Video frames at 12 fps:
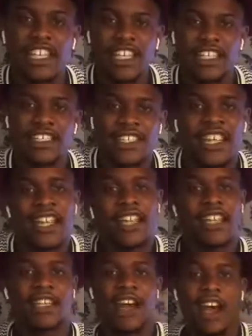is
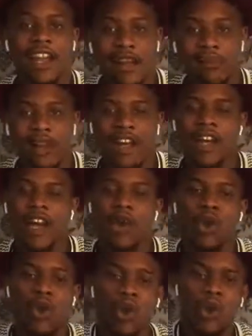in Alaba
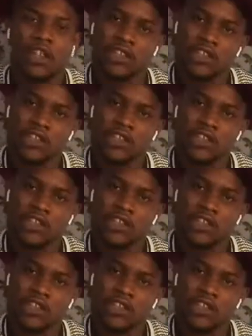or in